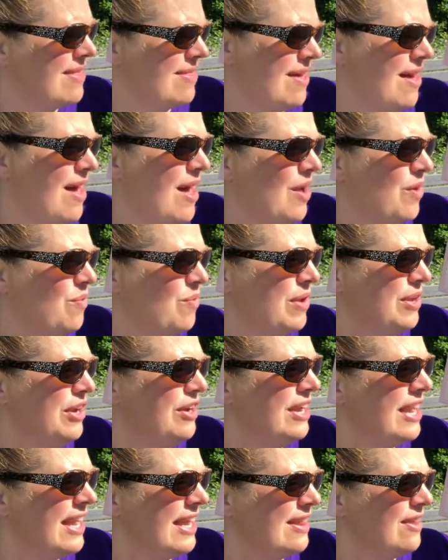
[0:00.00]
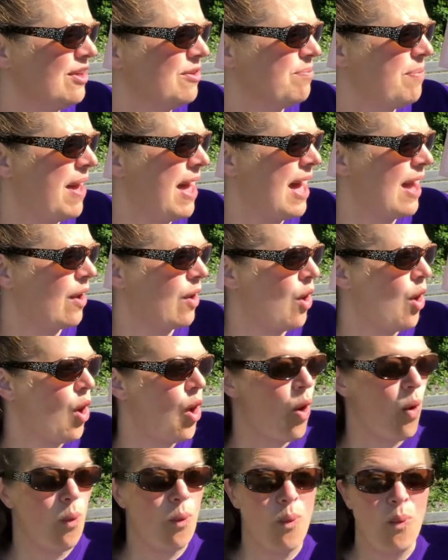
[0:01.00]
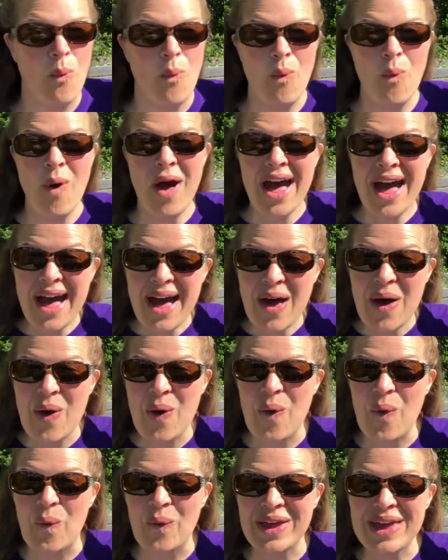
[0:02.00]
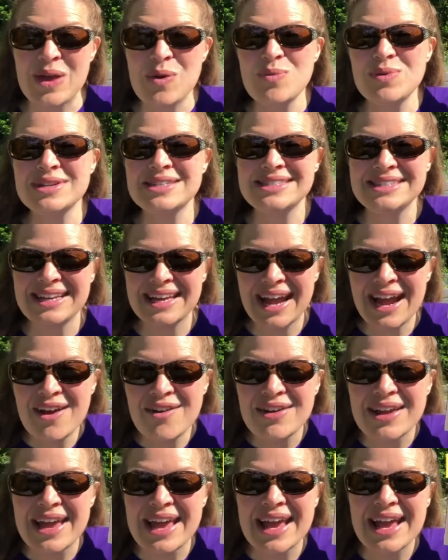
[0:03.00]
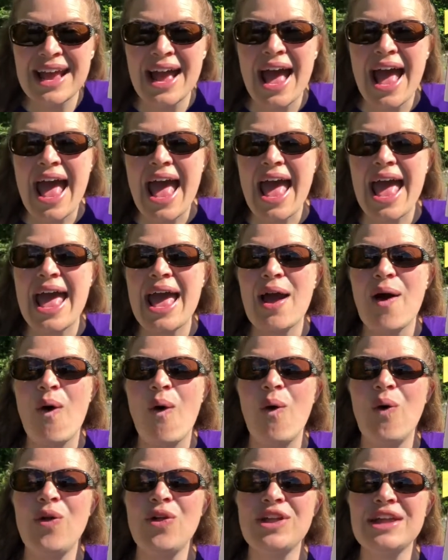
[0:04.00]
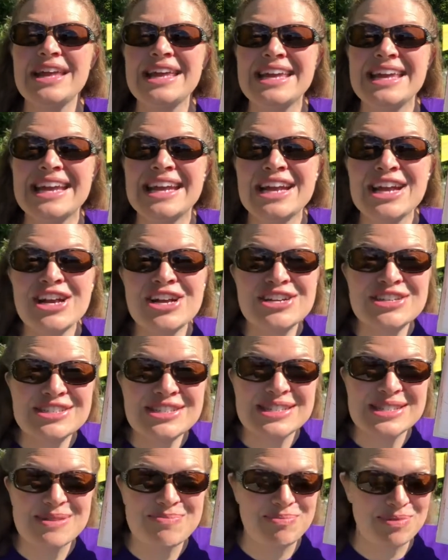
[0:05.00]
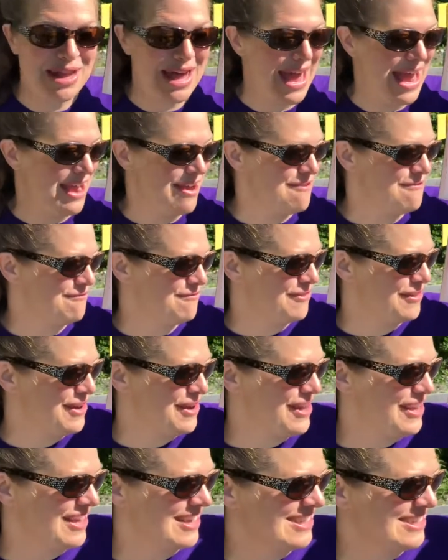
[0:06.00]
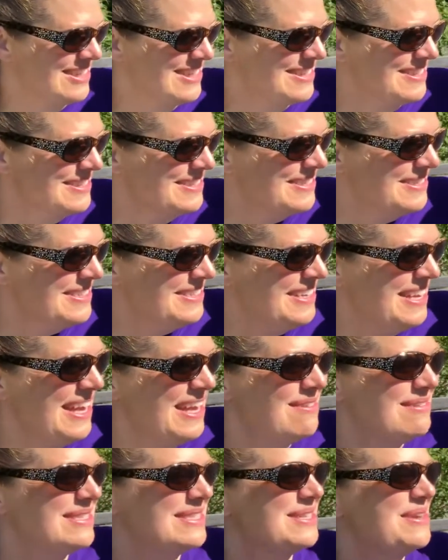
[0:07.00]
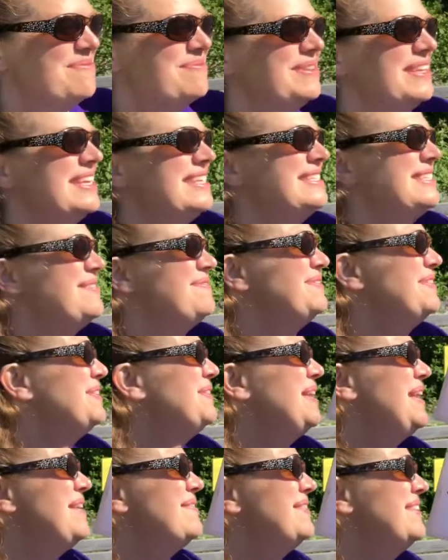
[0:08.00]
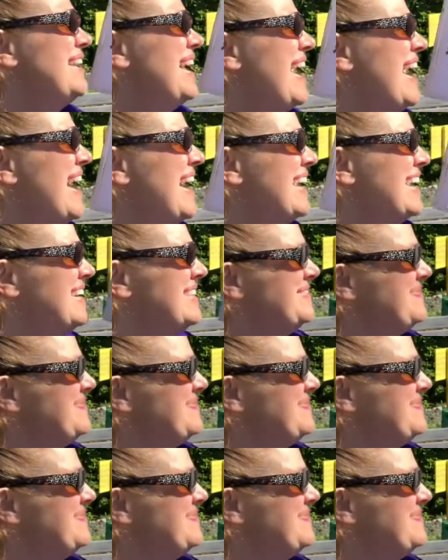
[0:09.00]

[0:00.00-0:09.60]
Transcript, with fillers: The hawk wondered, and he looked back. Wow, he was carrying a whole year's supply of frogs. He was so pleased he flew even higher.